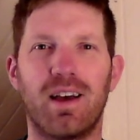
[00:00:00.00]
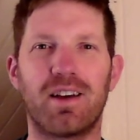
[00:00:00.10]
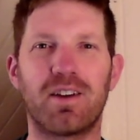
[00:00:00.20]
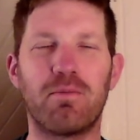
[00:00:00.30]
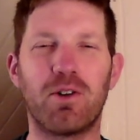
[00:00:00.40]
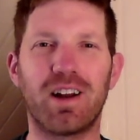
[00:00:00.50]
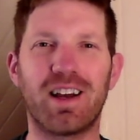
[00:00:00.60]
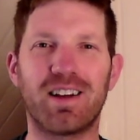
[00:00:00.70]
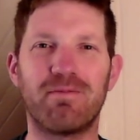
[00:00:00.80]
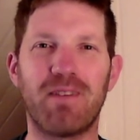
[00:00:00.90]
Good
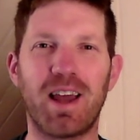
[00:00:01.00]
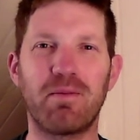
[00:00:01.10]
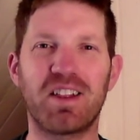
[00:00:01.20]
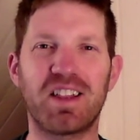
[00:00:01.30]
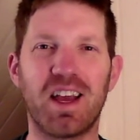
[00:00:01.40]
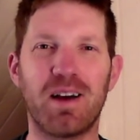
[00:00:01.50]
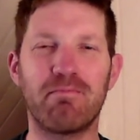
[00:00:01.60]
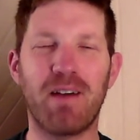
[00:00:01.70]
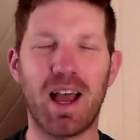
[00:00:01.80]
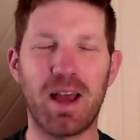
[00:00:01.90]
morning. My name is
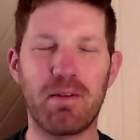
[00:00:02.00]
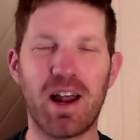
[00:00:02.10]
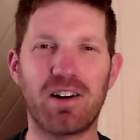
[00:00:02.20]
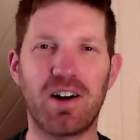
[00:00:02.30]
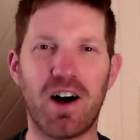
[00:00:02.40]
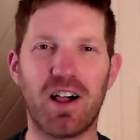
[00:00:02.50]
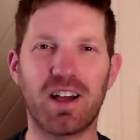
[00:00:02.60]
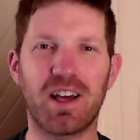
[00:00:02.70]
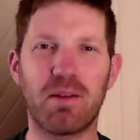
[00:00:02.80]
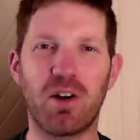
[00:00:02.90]
Sam. I am an
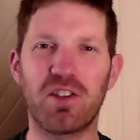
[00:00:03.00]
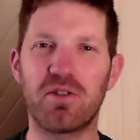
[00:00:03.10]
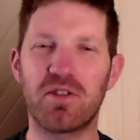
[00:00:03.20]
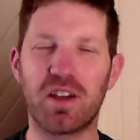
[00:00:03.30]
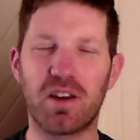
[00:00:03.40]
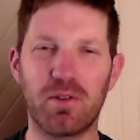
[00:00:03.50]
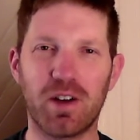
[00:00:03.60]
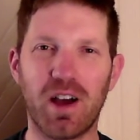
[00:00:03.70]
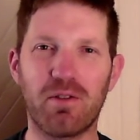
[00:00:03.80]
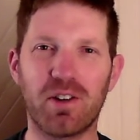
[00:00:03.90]
alcoholic and I'm also a son of
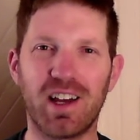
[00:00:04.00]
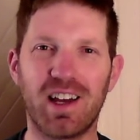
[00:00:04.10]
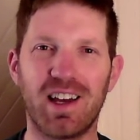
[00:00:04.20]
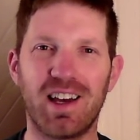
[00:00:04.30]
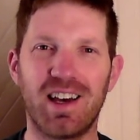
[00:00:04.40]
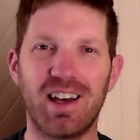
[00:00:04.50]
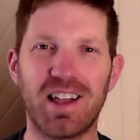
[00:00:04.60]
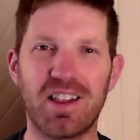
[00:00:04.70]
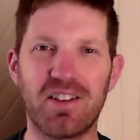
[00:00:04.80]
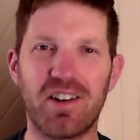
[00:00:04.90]
recovery.
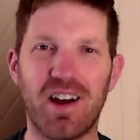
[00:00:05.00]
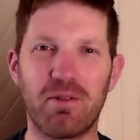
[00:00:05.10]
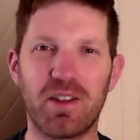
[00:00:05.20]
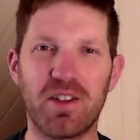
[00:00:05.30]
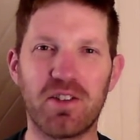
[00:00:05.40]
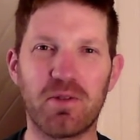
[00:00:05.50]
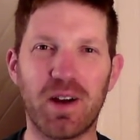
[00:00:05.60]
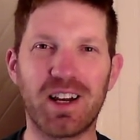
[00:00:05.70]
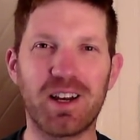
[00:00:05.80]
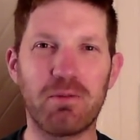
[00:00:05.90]
Let's start out with the
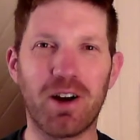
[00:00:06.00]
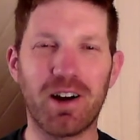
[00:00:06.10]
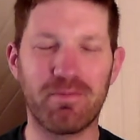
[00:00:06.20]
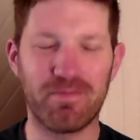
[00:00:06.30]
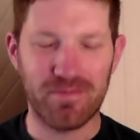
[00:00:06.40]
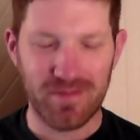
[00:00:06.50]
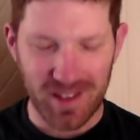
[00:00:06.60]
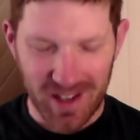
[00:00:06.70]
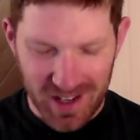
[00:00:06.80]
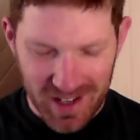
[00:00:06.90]
Serenity Prayer.
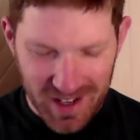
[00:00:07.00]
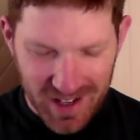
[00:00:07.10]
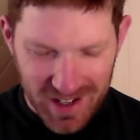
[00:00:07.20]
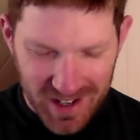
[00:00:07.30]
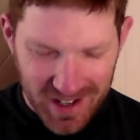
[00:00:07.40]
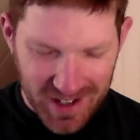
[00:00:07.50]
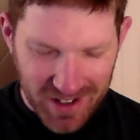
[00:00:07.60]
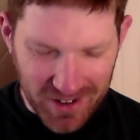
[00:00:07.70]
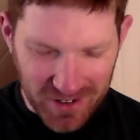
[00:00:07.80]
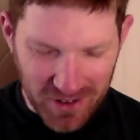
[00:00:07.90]

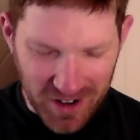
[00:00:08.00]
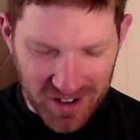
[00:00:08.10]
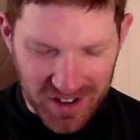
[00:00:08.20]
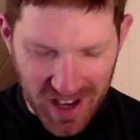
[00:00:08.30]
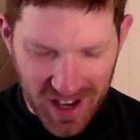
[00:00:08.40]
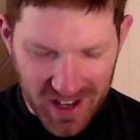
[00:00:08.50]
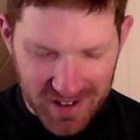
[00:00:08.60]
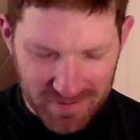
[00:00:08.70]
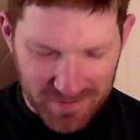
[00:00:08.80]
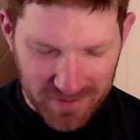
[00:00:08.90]
Good and gracious God,
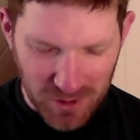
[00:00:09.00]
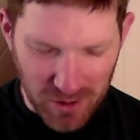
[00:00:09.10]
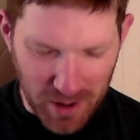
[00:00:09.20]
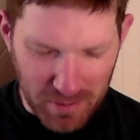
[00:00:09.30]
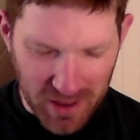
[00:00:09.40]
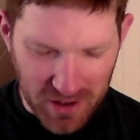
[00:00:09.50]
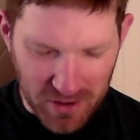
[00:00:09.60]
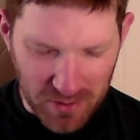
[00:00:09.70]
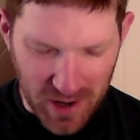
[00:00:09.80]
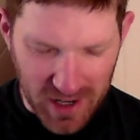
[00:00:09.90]
grant me the
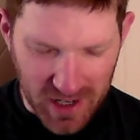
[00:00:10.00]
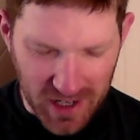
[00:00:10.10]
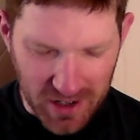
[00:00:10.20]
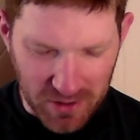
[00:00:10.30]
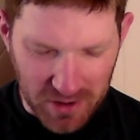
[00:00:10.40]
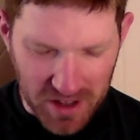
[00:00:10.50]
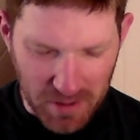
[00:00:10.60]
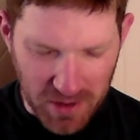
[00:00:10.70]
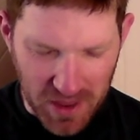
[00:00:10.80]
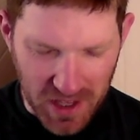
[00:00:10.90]
serenity to
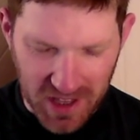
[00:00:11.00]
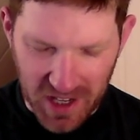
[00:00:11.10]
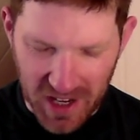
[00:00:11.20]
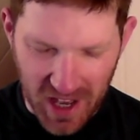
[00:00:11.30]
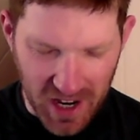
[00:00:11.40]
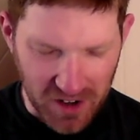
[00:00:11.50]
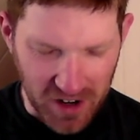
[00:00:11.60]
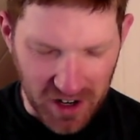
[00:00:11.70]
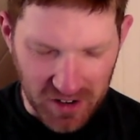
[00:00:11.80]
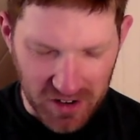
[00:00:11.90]
accept the things I cannot
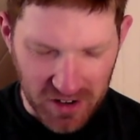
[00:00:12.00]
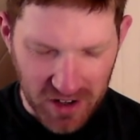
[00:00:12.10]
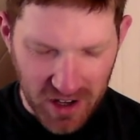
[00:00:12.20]
change,